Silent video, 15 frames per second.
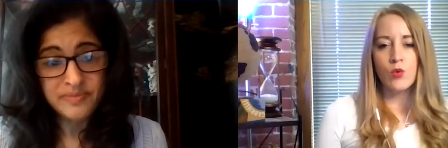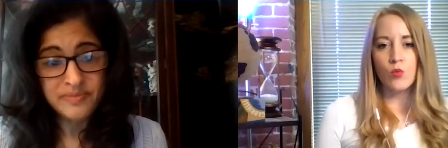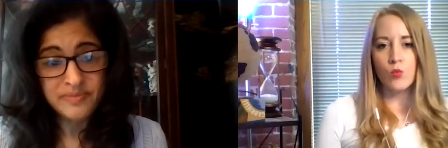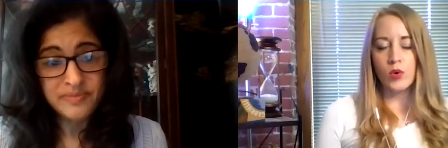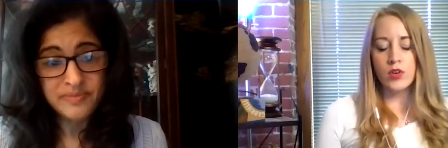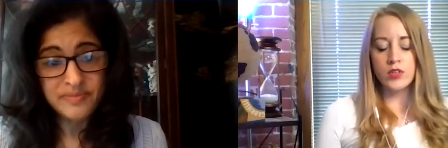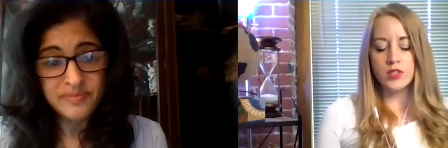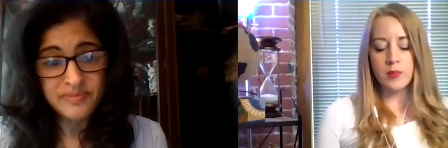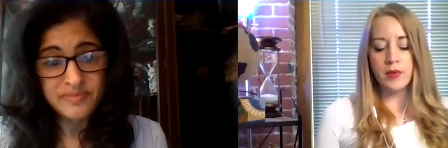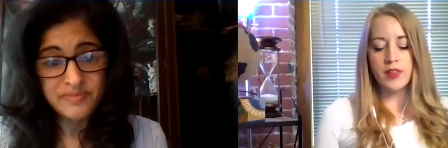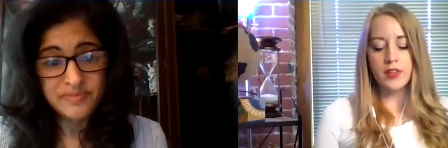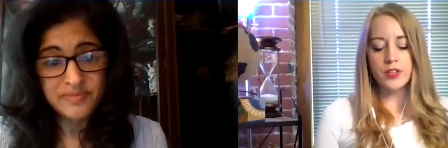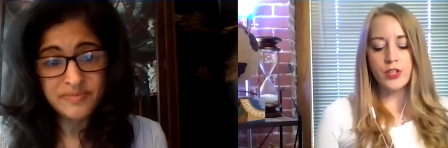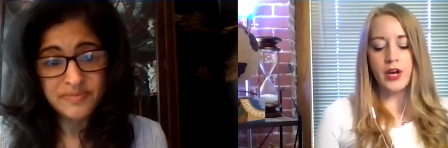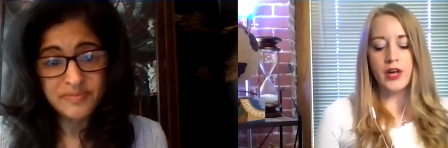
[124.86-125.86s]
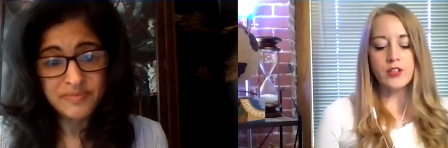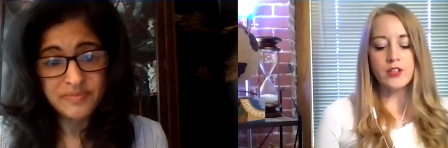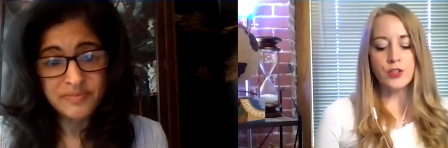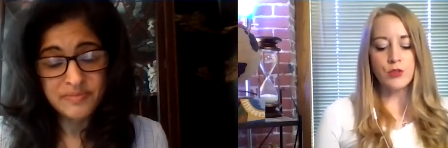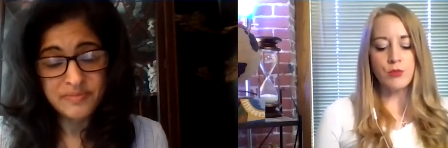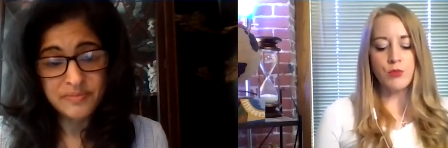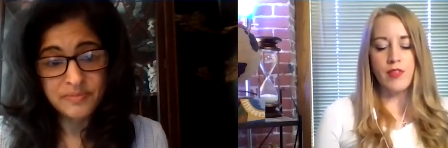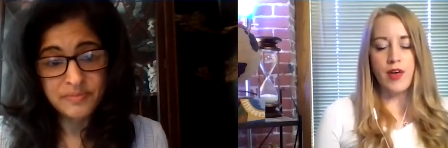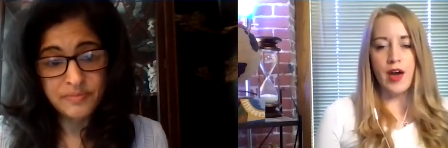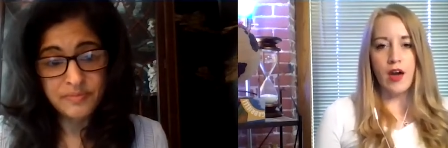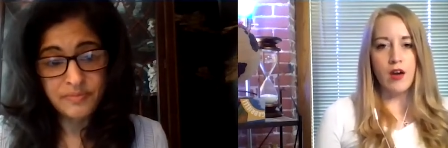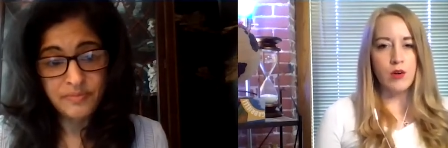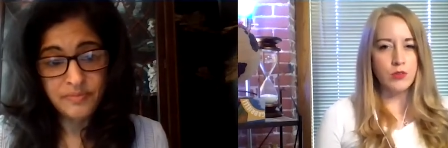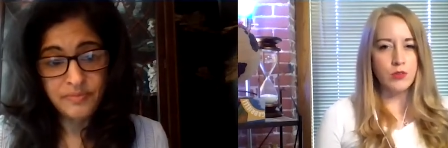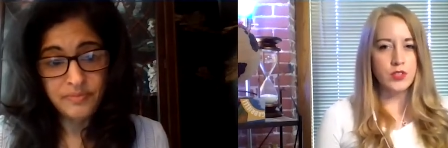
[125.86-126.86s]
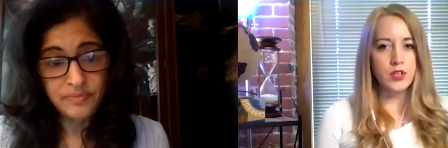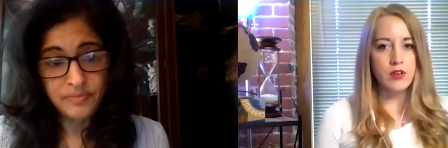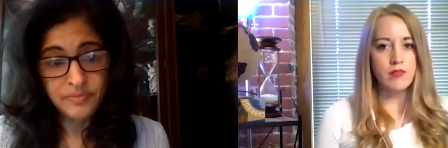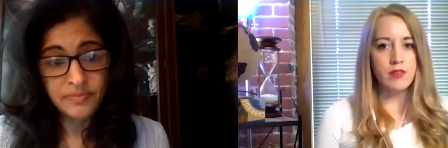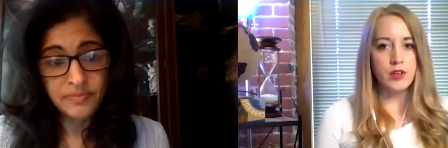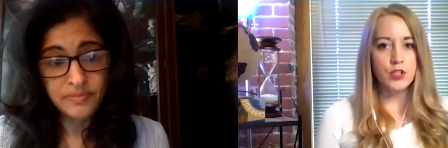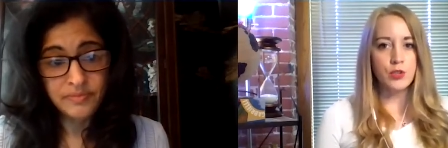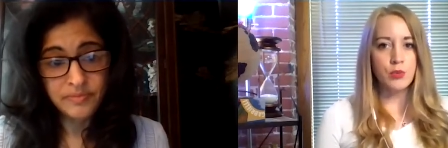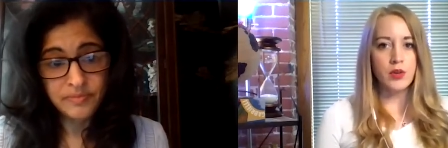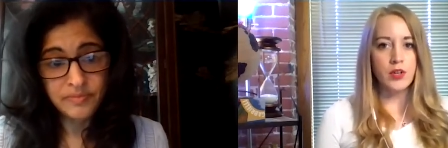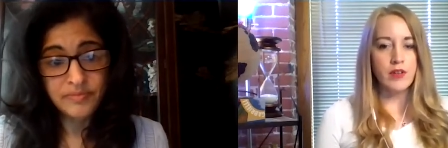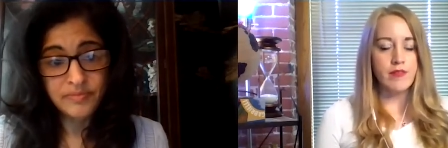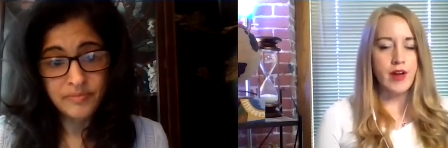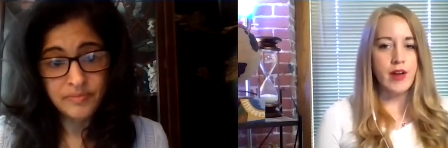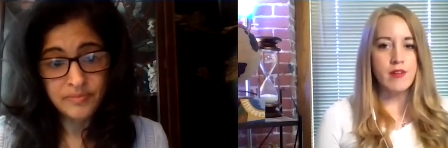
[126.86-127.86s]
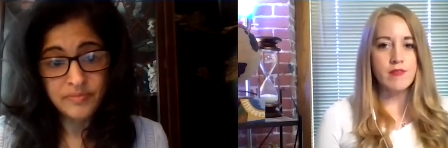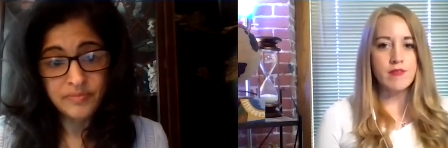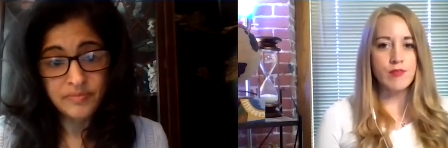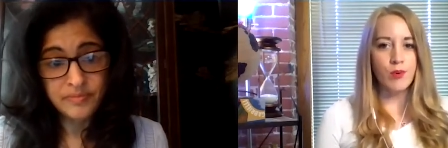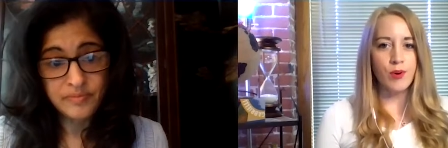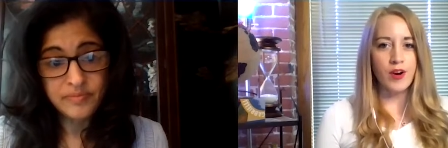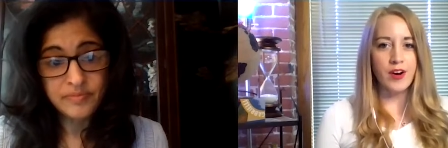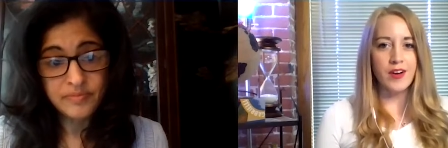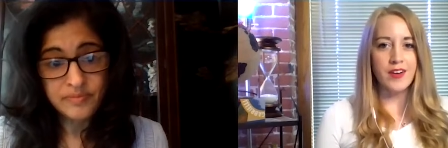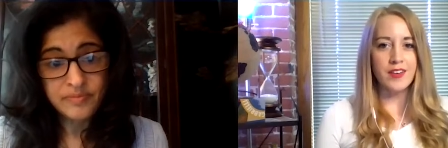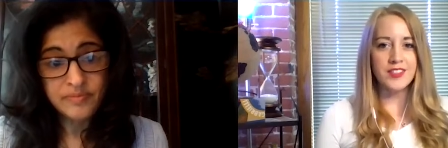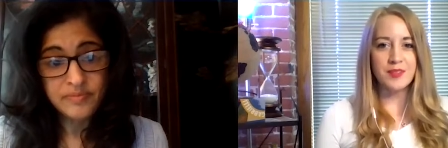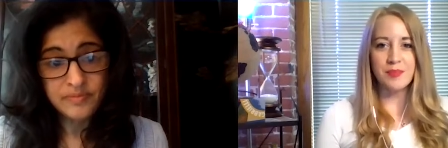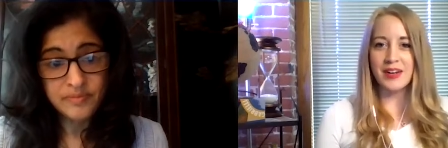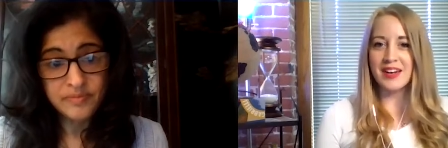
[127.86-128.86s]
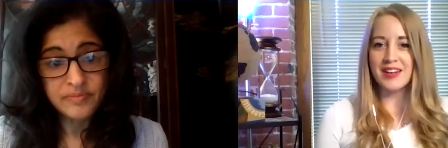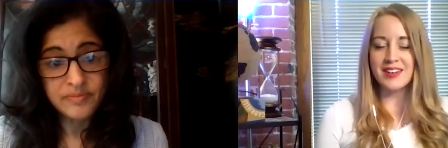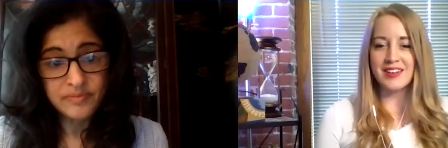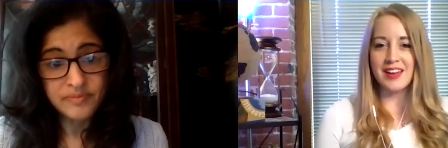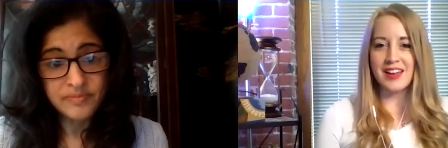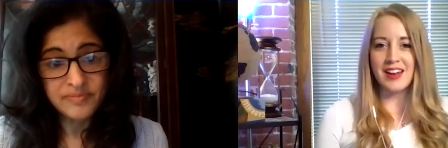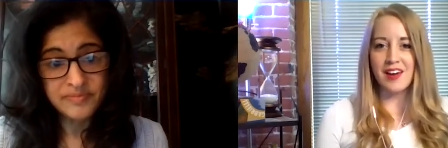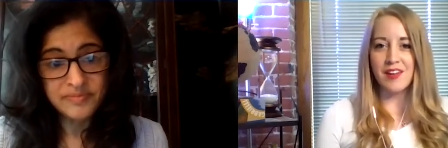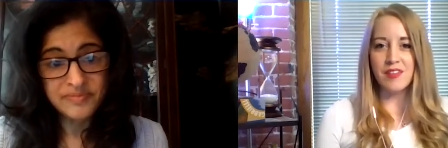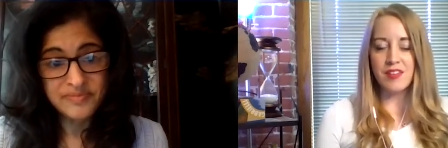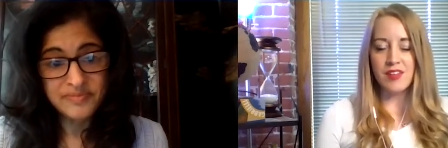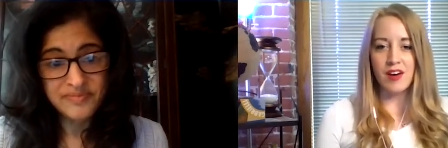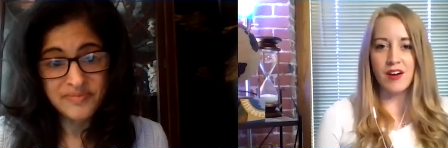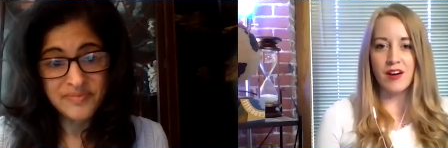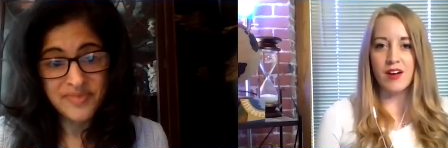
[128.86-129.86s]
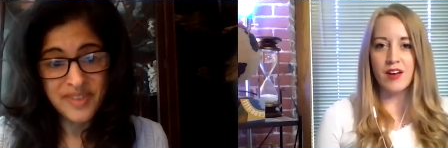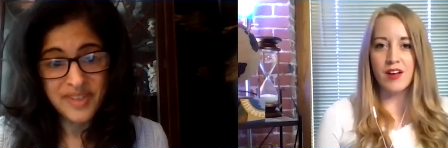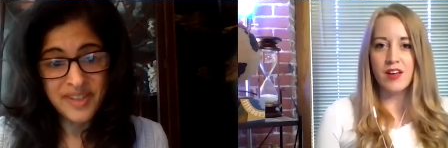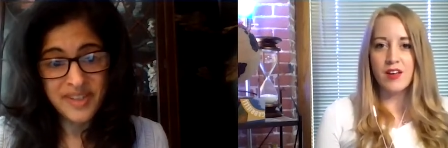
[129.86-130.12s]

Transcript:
Speaker 1: What are some of the challenges with that, hosting a virtual event for someone in, in healthcare?